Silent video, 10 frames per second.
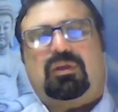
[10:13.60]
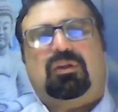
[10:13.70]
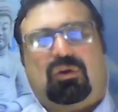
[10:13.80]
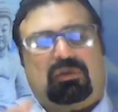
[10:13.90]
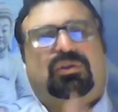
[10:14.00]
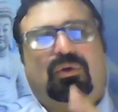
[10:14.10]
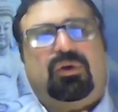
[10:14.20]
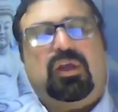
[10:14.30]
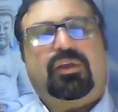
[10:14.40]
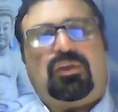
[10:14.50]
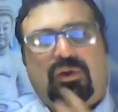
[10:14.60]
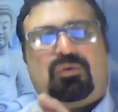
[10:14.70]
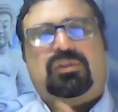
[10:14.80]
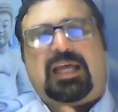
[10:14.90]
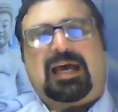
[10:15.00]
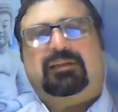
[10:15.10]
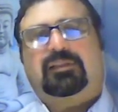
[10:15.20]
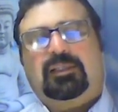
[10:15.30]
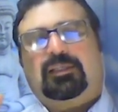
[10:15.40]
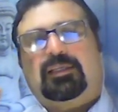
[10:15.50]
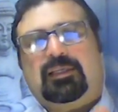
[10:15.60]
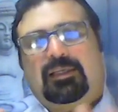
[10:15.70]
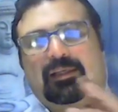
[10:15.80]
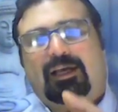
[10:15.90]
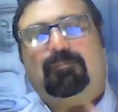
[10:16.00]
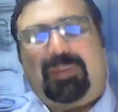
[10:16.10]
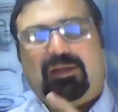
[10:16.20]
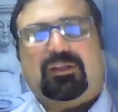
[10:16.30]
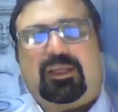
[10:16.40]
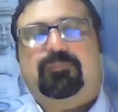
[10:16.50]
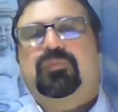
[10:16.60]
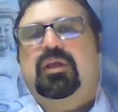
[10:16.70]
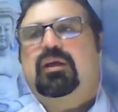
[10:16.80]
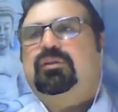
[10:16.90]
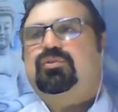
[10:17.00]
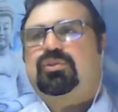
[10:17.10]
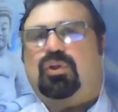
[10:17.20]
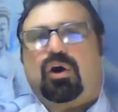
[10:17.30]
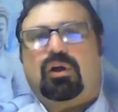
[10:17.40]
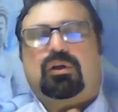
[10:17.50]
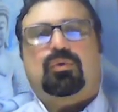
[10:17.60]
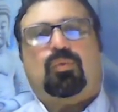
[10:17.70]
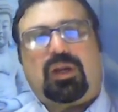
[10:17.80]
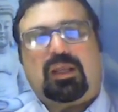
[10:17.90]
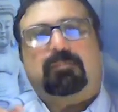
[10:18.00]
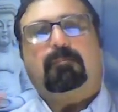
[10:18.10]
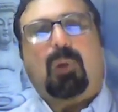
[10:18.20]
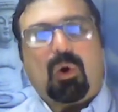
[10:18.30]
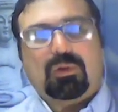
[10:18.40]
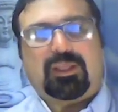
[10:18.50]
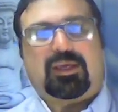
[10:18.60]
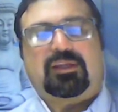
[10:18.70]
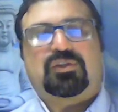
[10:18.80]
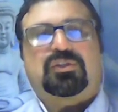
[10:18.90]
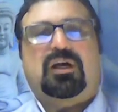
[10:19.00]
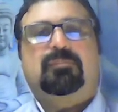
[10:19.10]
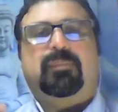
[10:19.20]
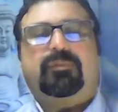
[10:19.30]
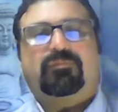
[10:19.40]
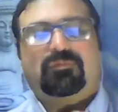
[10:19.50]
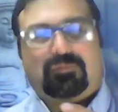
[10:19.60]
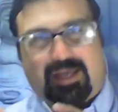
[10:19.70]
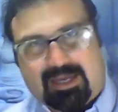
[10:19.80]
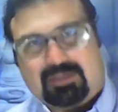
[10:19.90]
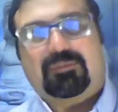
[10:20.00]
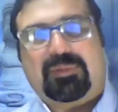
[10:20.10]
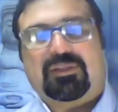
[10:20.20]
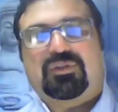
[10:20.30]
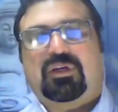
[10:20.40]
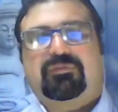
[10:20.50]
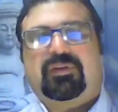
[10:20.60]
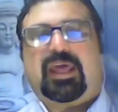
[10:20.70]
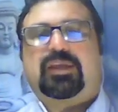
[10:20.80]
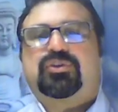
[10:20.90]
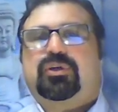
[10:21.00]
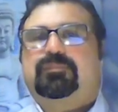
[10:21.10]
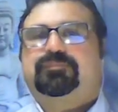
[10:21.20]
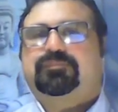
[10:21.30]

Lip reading: also use that ability to start really molding some elements of nature.